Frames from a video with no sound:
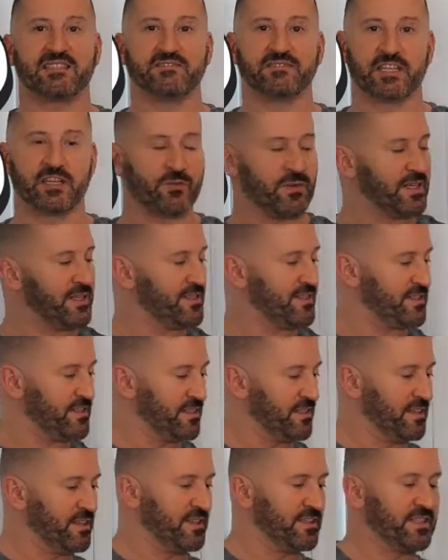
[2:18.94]
the liquids.
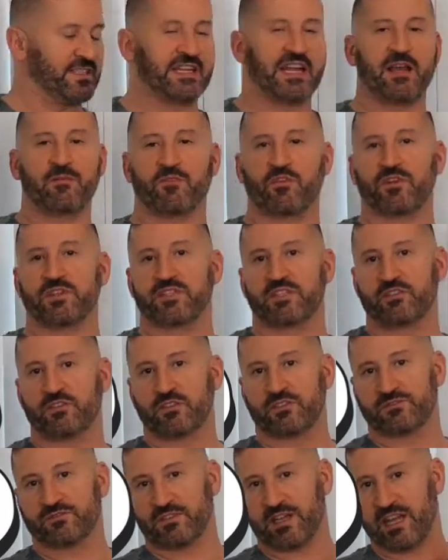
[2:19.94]
Today I'm going to
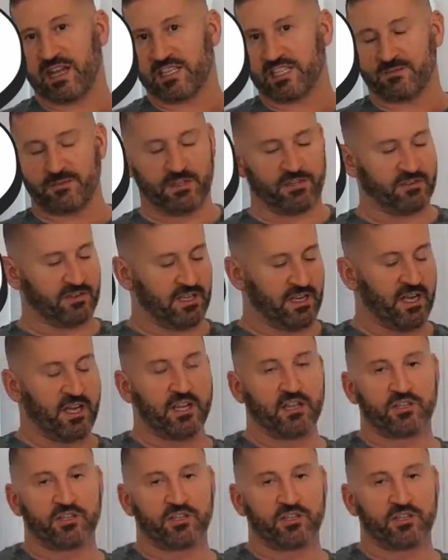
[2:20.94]
use flax milk.